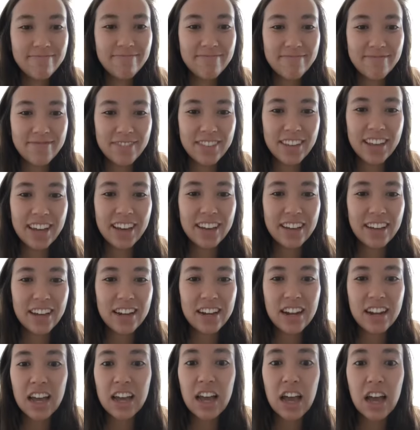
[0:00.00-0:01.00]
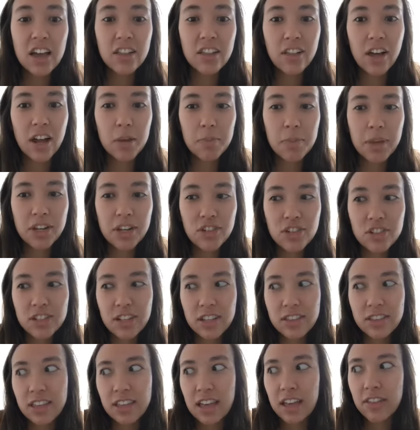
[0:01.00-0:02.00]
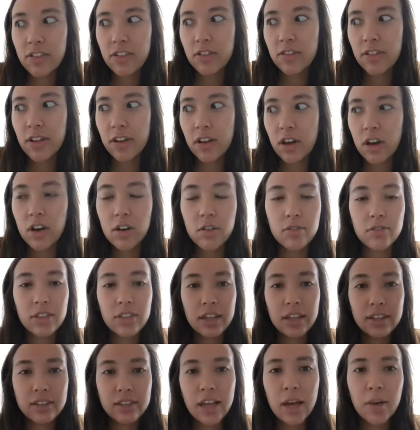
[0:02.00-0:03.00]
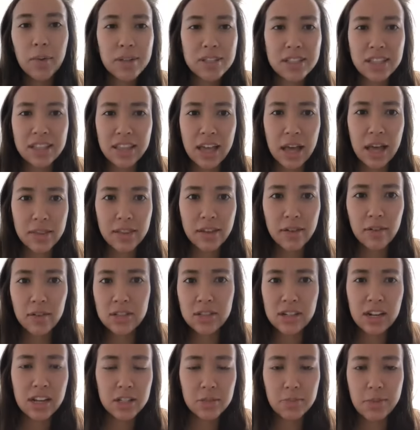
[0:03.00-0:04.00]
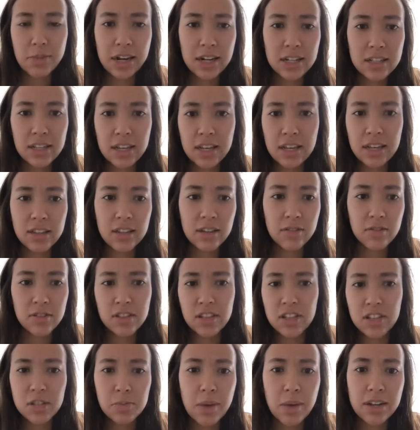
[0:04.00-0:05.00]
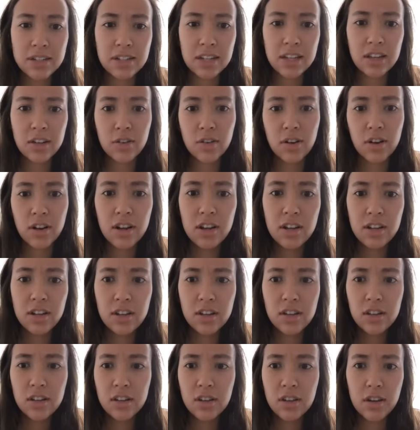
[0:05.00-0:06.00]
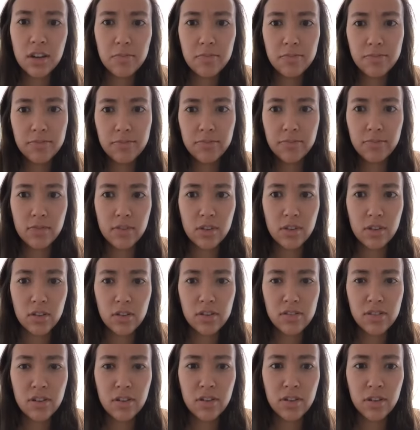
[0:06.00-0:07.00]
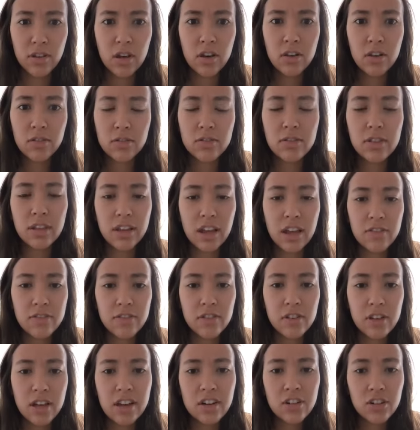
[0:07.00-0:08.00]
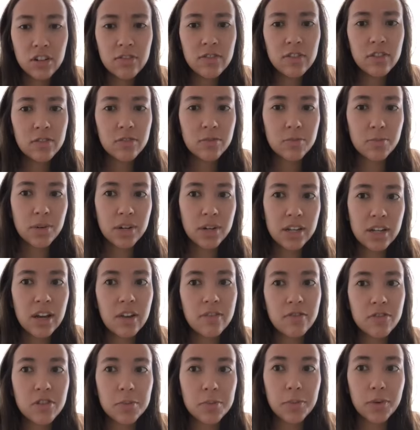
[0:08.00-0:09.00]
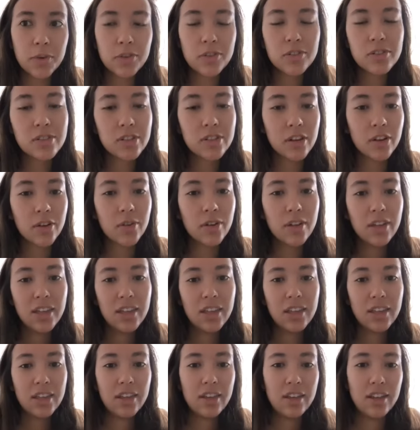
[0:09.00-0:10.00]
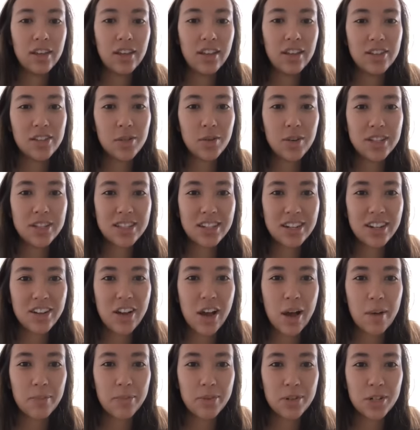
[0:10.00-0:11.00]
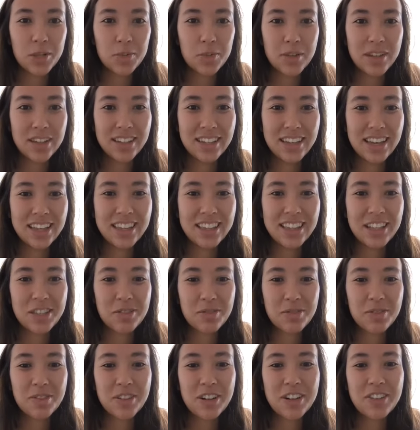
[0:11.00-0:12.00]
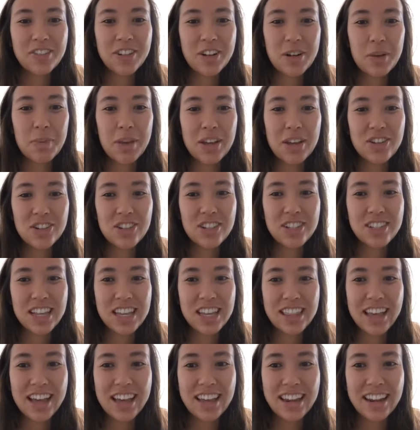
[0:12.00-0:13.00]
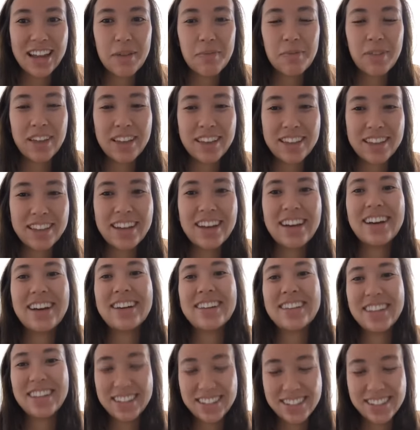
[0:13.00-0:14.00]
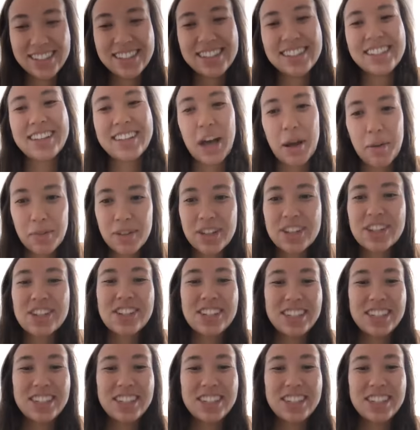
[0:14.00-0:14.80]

yeah, and a lot of patients at the end, they're like, oh, that wasn't as bad as I was expecting, or they're like, oh, like I actually feel pretty comfortable. So it's always an accomplishment. I think that's whenever patients say that, I'm like, yes, accomplished.